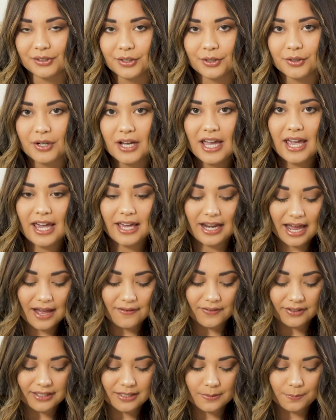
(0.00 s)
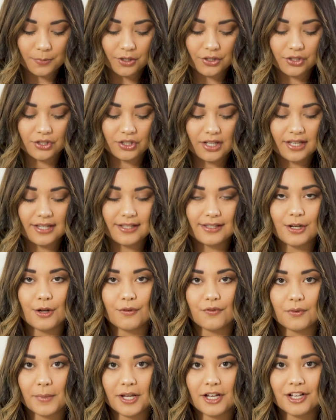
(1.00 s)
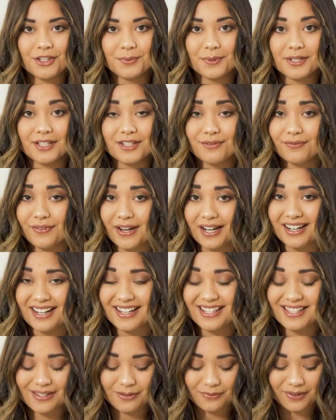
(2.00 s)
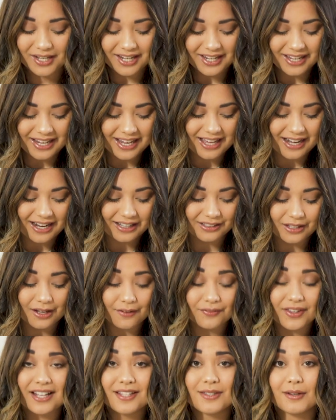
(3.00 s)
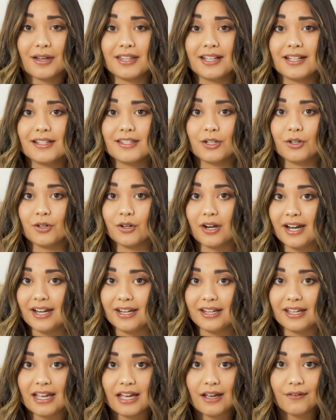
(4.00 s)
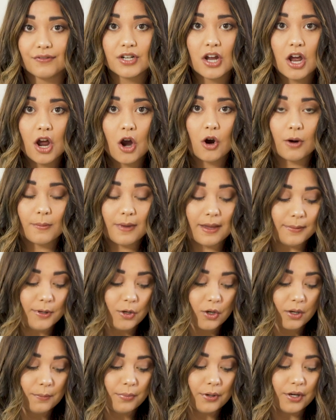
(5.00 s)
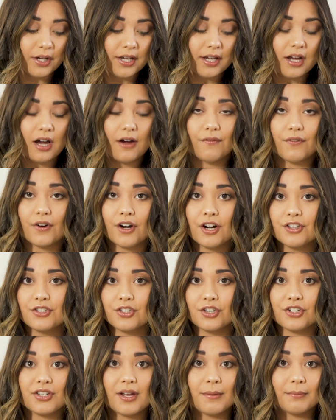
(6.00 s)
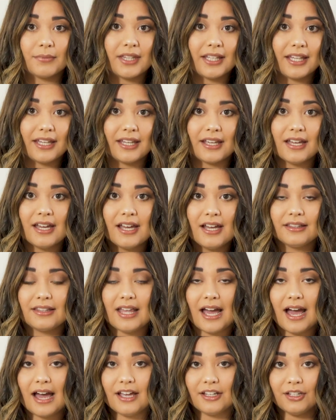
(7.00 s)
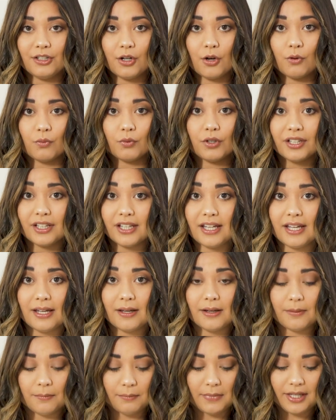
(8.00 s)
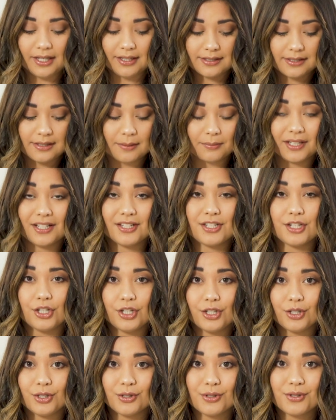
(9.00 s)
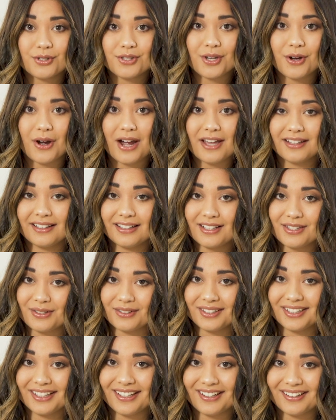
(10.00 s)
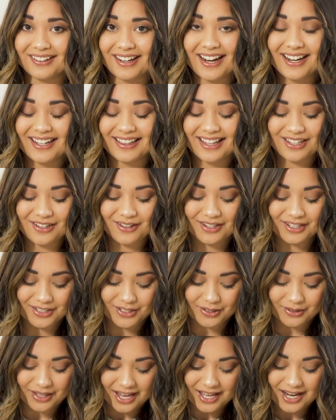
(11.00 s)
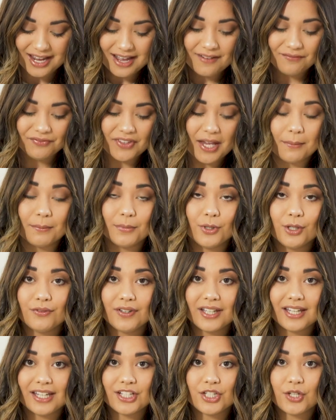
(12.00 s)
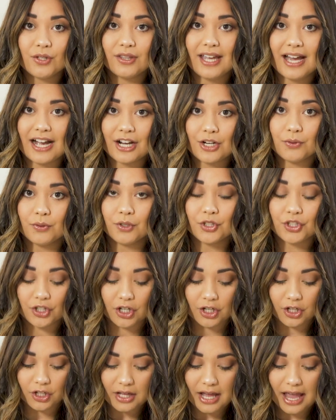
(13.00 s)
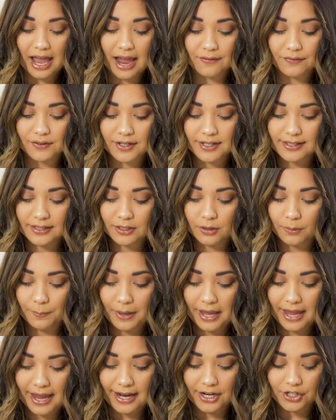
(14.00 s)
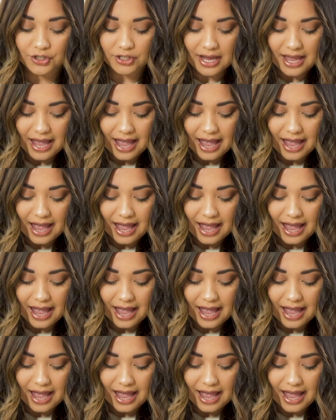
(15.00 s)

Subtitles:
through, and having this personalized note from my husband is very sweet, and I love that. So I think it's a great gift. Or maybe you can put a verse or something that, you know, really means something to you. So I think that's really great that you can do that. Now, moving into the actual journal, every single page